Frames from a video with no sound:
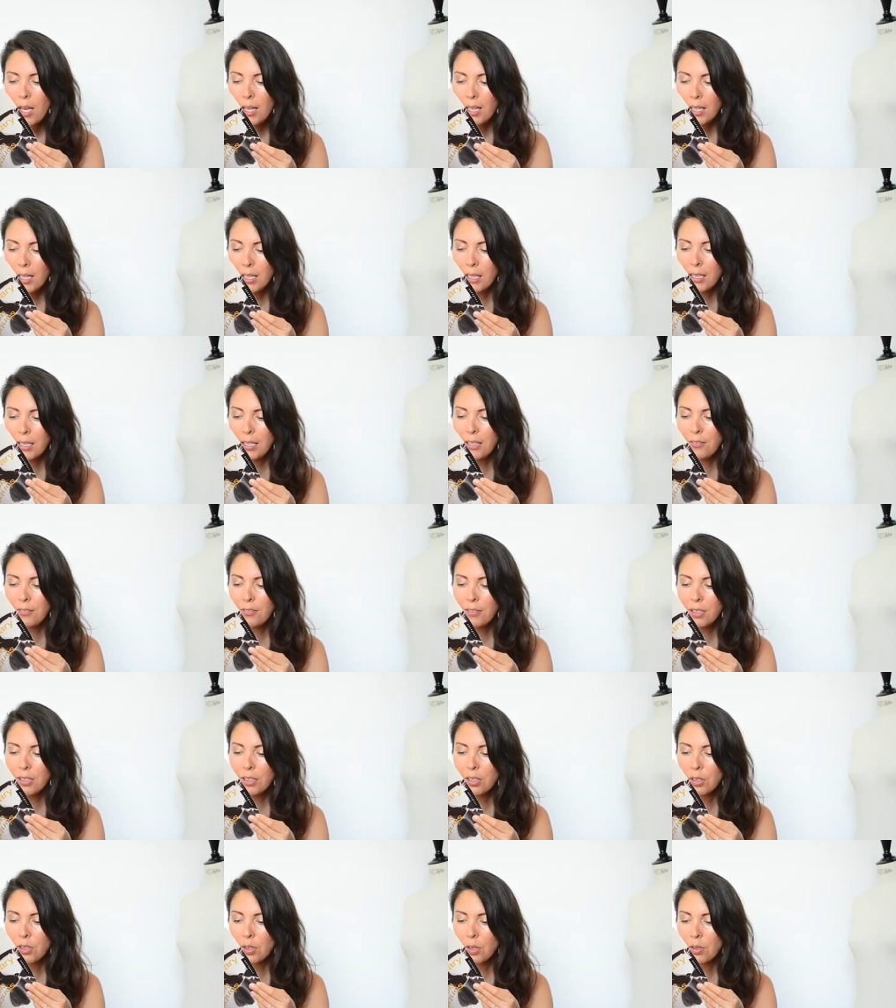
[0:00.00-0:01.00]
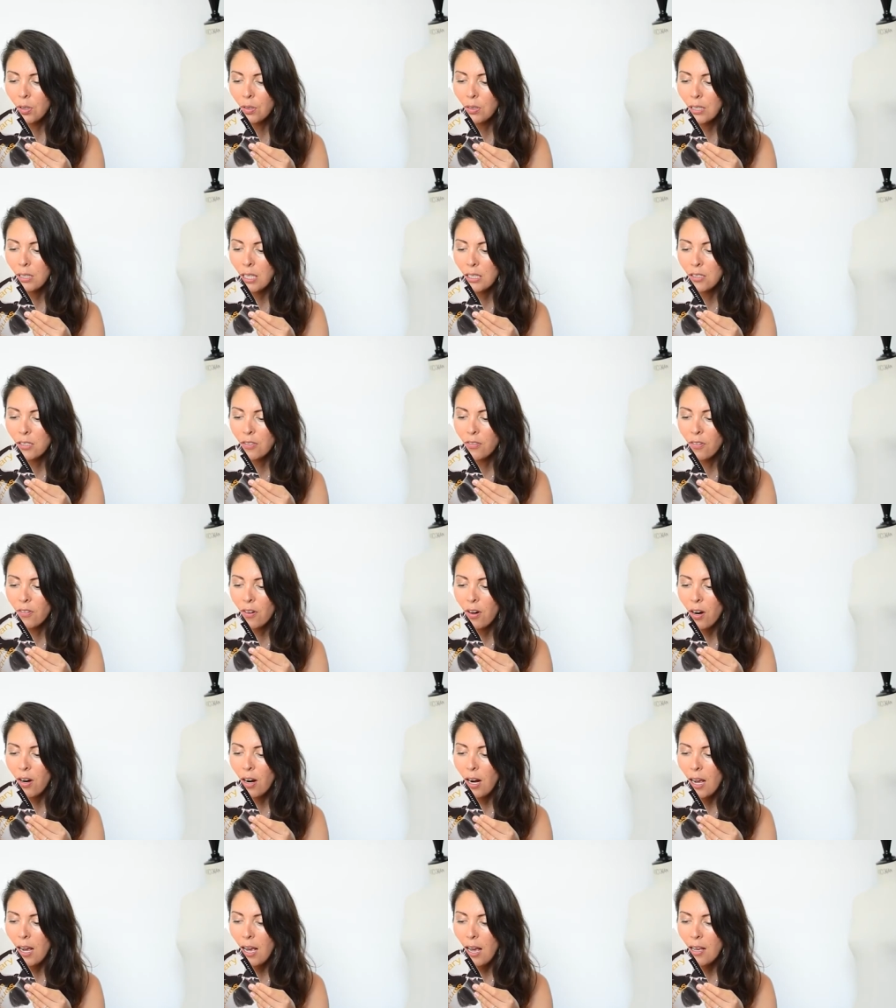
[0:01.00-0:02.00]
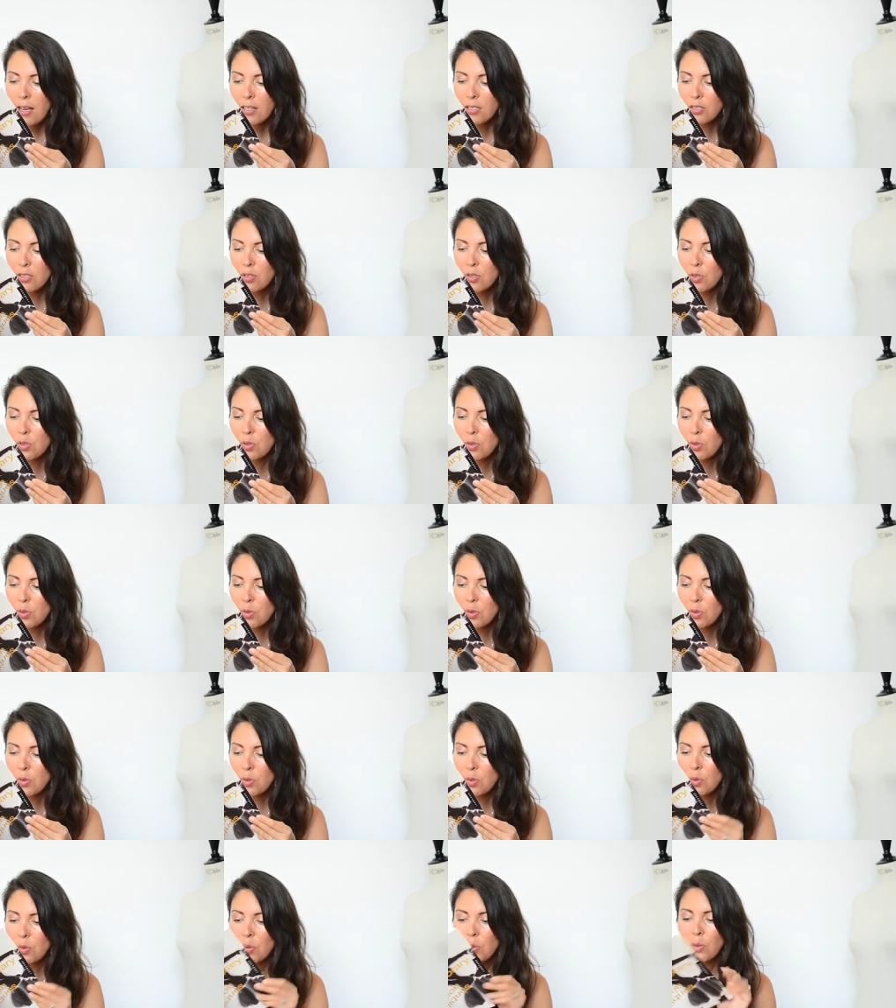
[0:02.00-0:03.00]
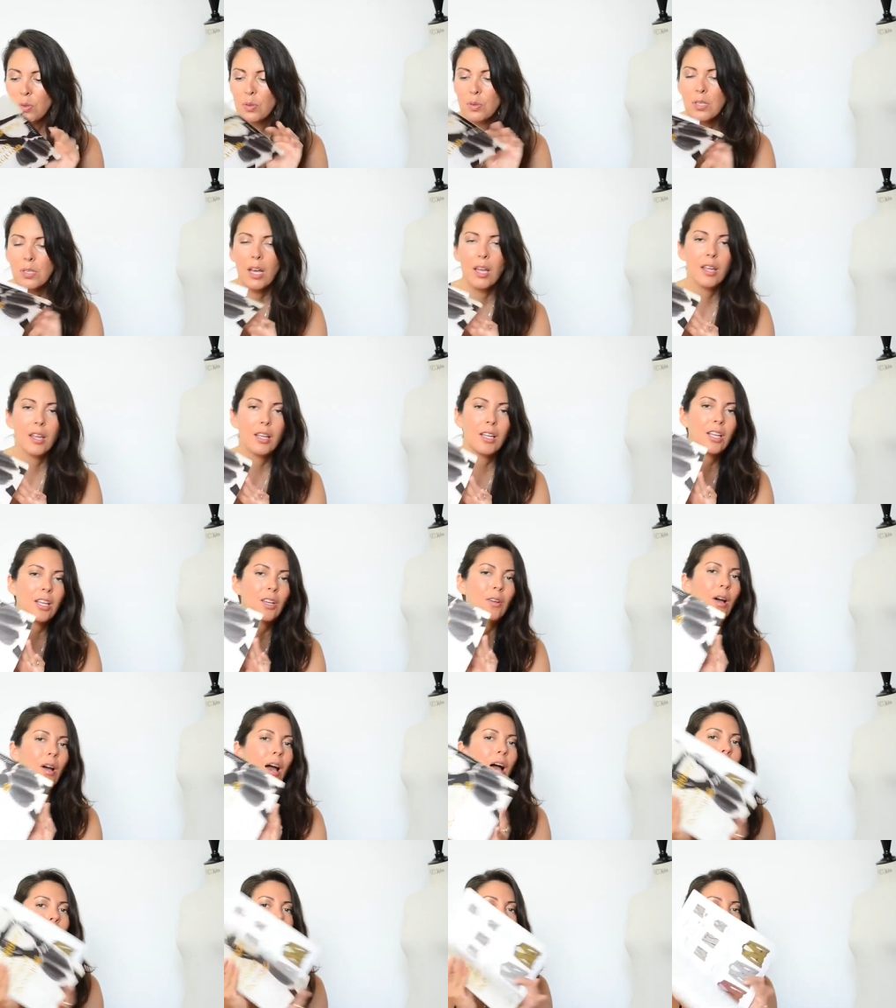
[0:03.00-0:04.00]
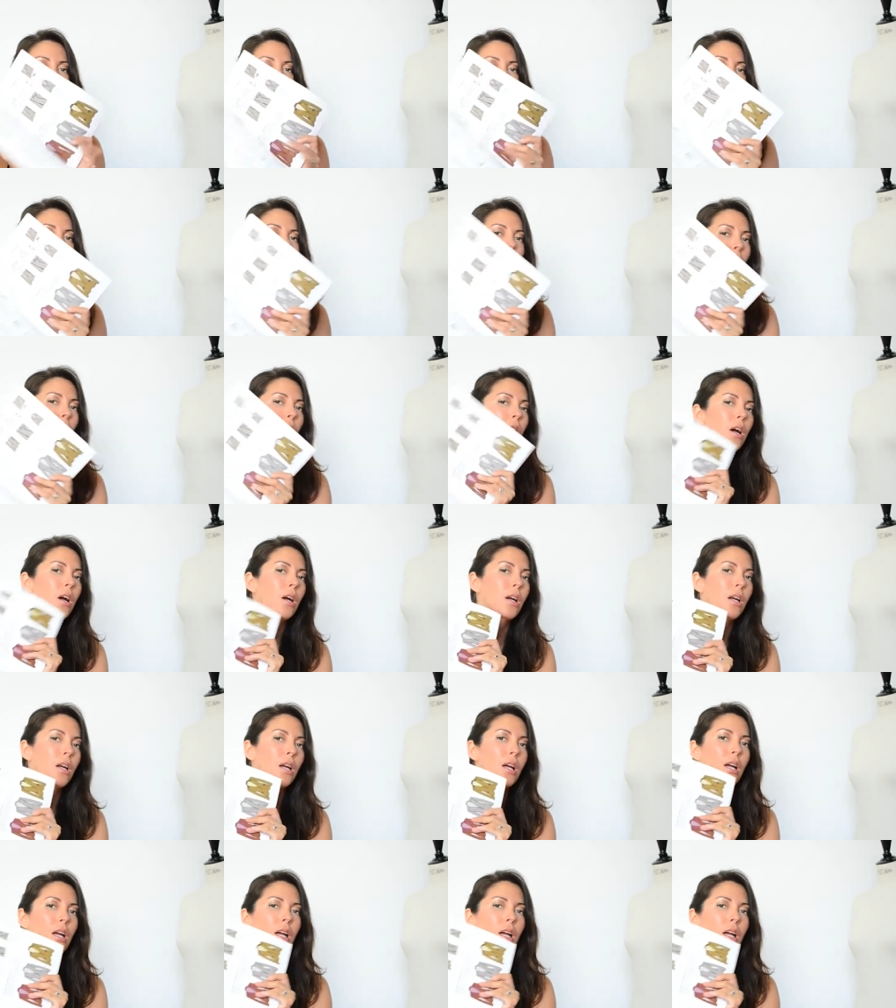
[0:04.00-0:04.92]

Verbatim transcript: It even goes as far as to telling you how to work